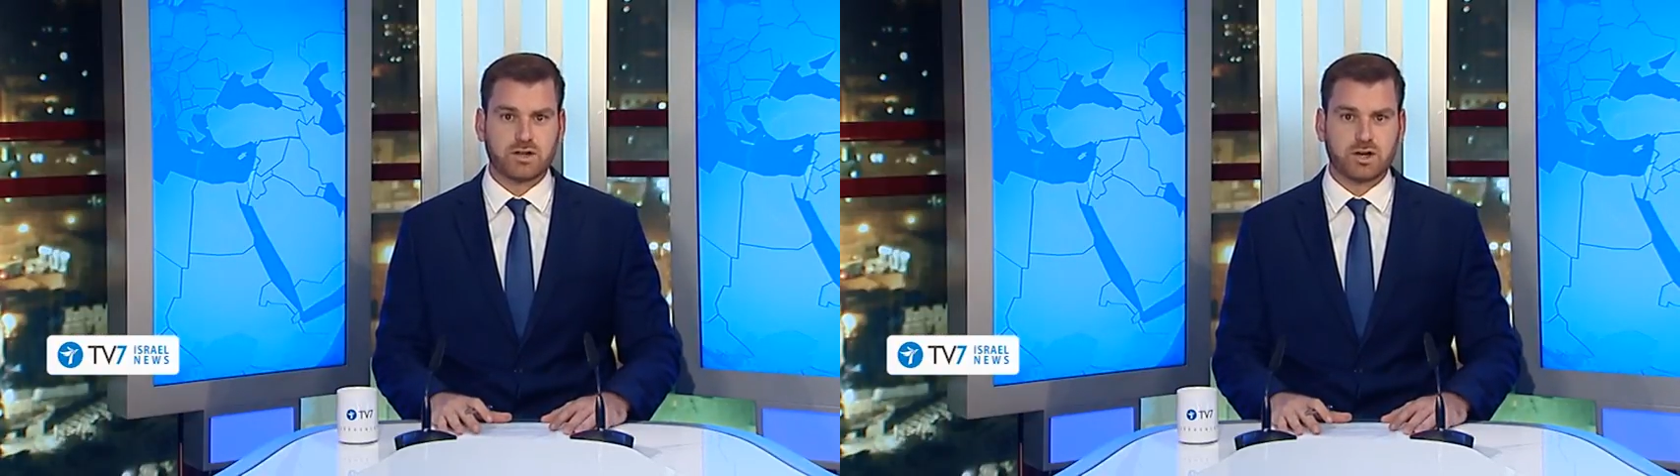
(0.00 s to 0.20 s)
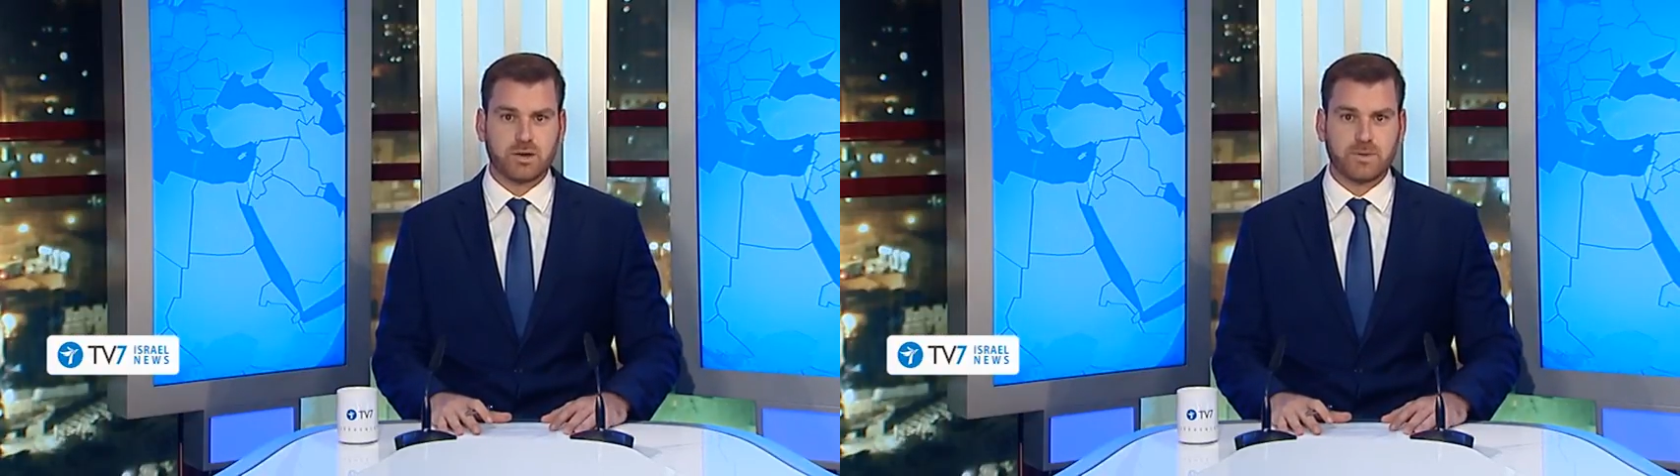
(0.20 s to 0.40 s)

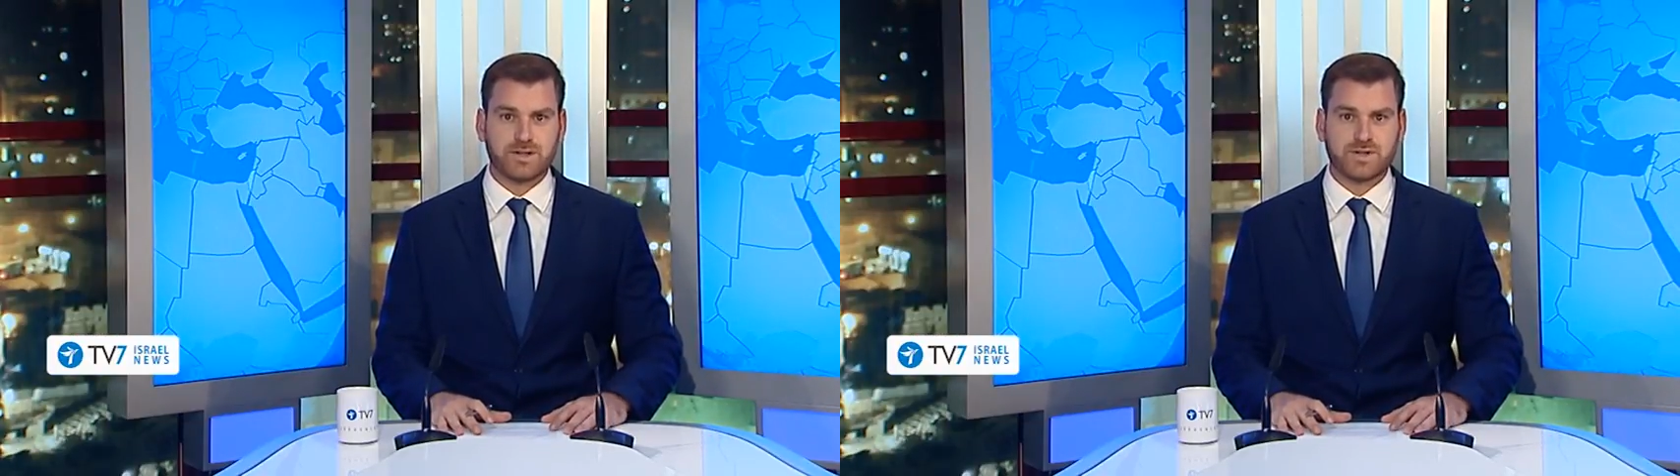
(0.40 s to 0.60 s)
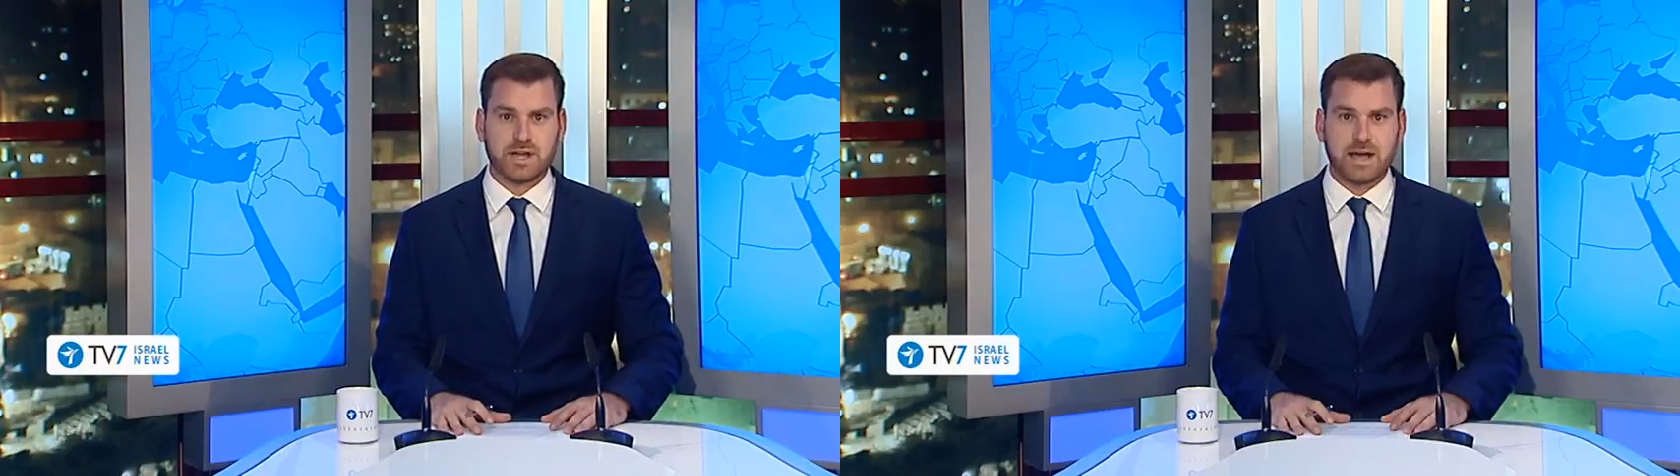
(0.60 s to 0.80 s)
Kirby
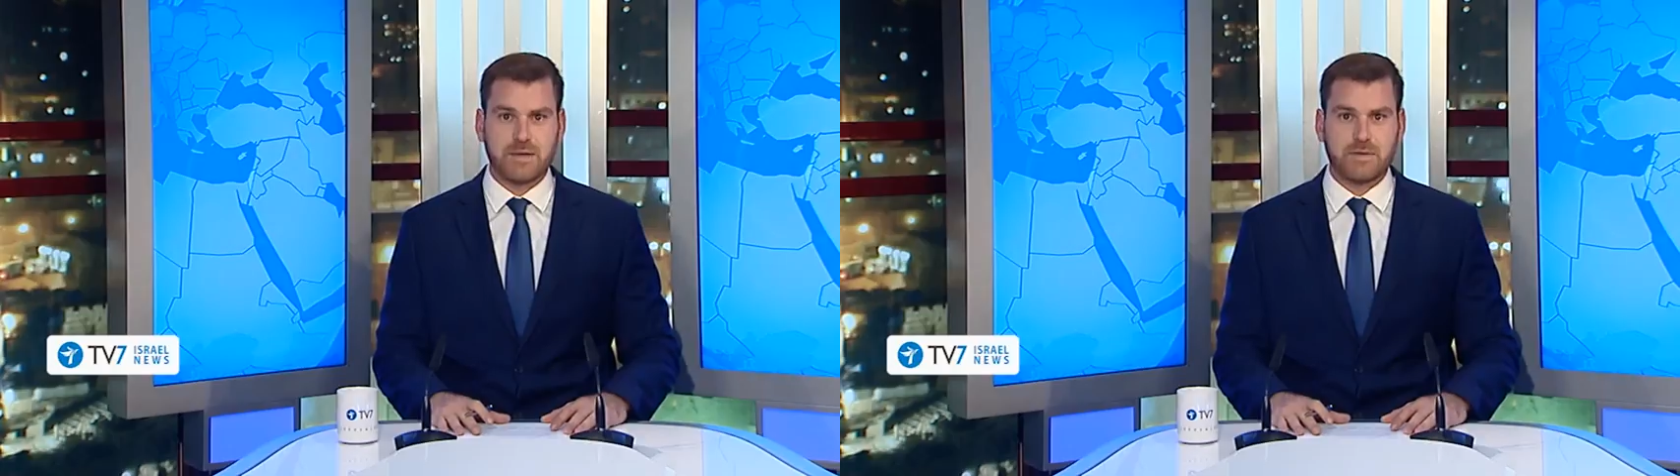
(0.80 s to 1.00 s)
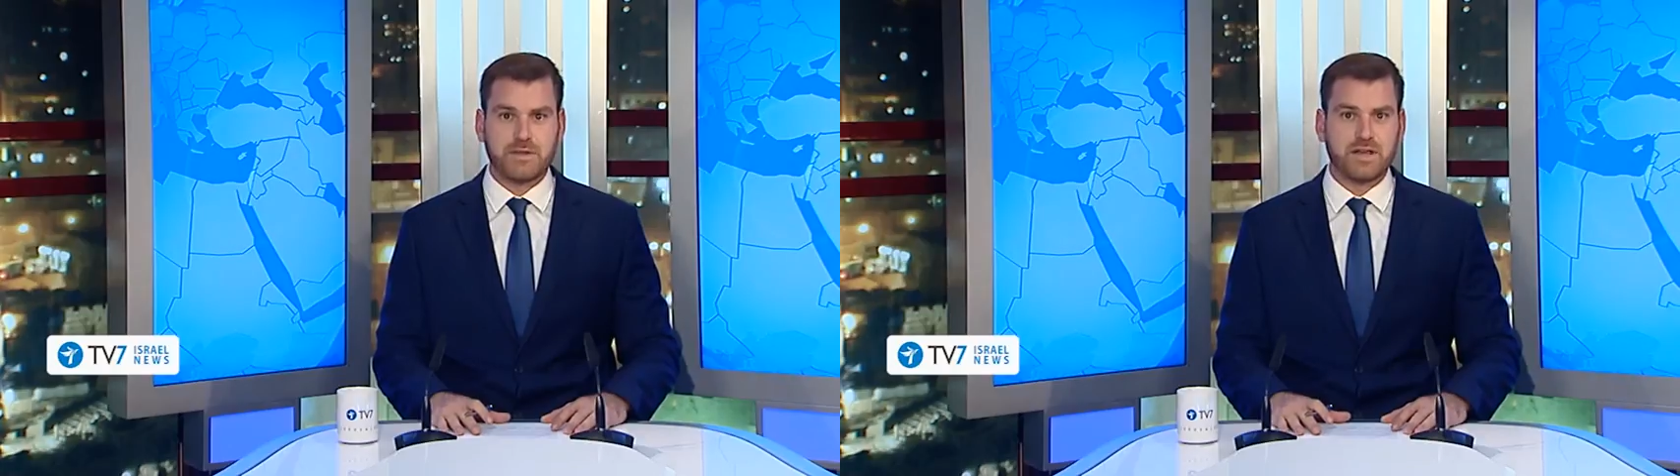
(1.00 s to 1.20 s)

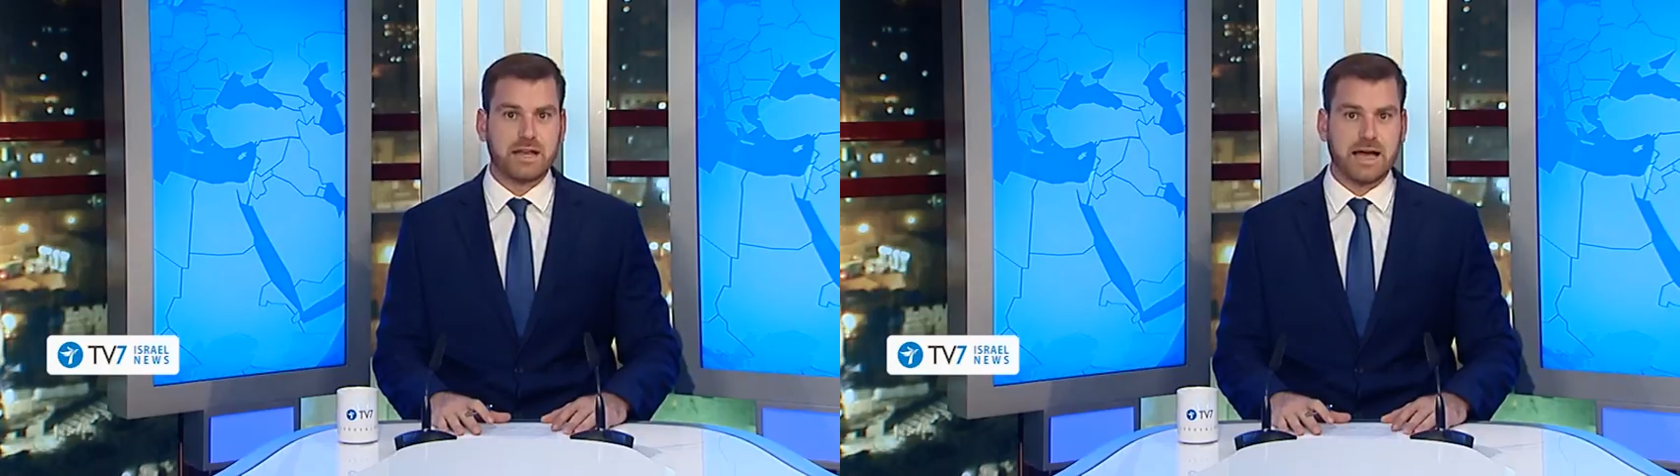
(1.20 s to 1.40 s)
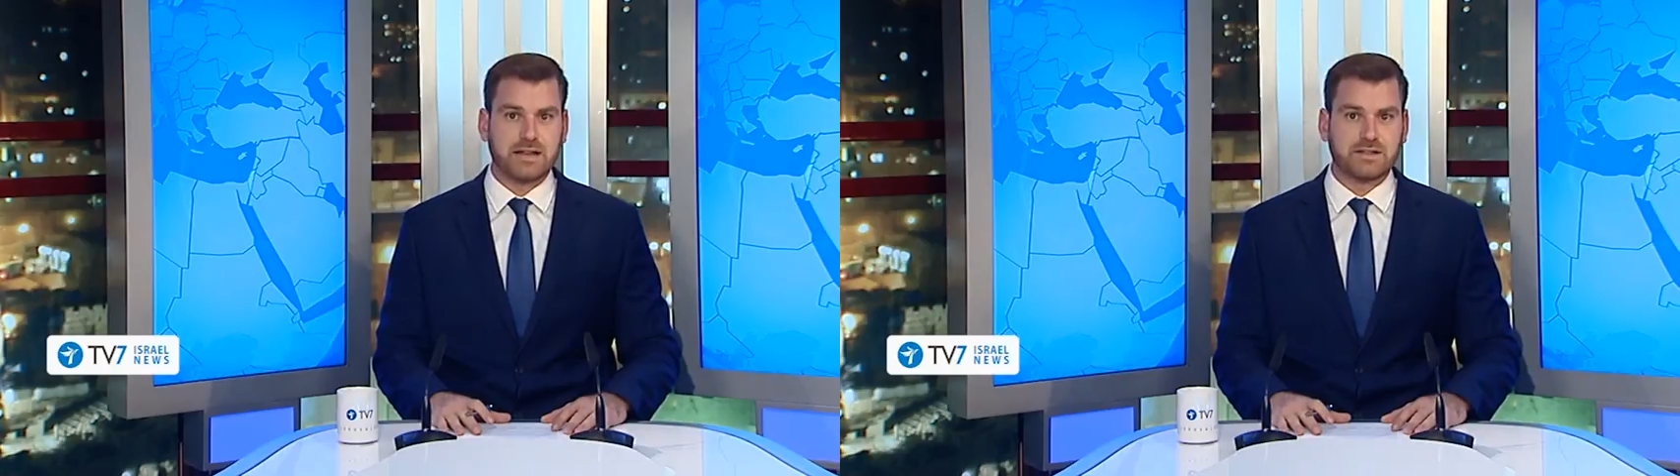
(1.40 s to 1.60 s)
said that the
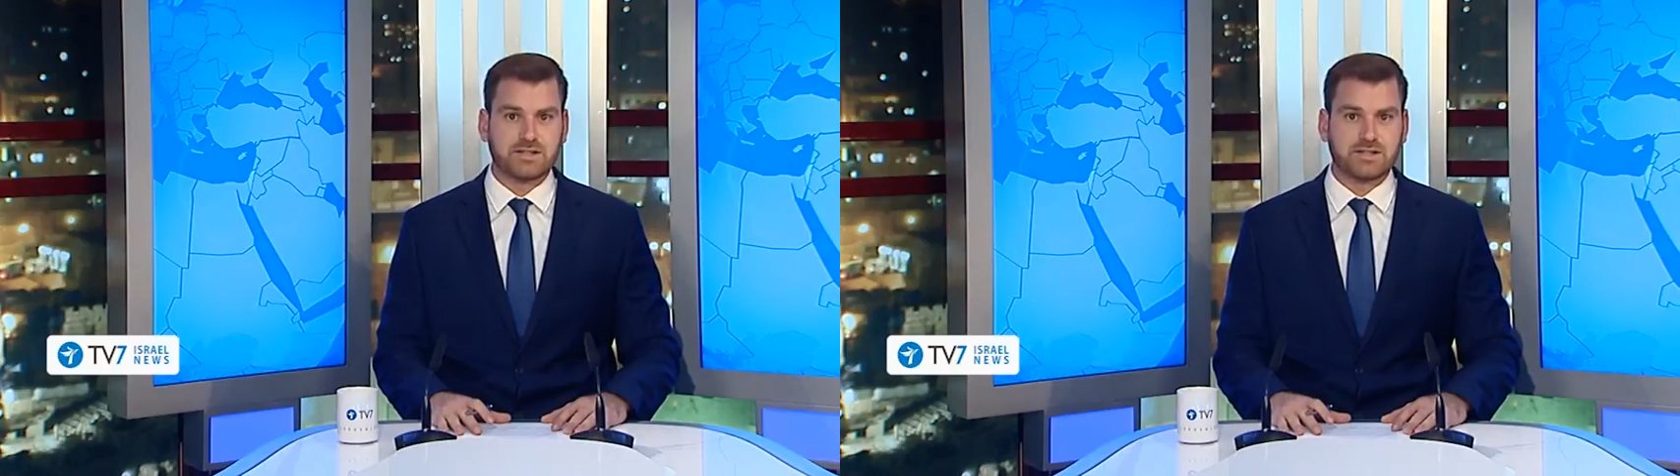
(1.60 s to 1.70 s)
United